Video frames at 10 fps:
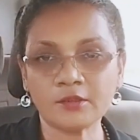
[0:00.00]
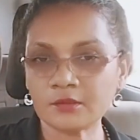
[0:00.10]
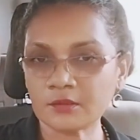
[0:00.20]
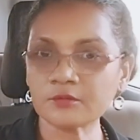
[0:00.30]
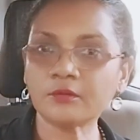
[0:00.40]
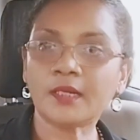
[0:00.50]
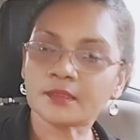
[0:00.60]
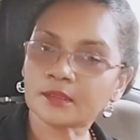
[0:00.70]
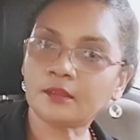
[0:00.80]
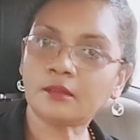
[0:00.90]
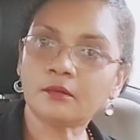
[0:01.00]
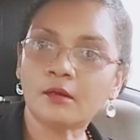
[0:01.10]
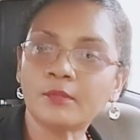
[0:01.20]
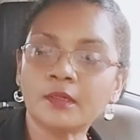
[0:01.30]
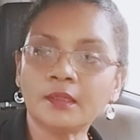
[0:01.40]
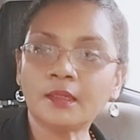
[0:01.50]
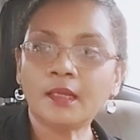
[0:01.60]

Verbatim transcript: You just relax and you're normal,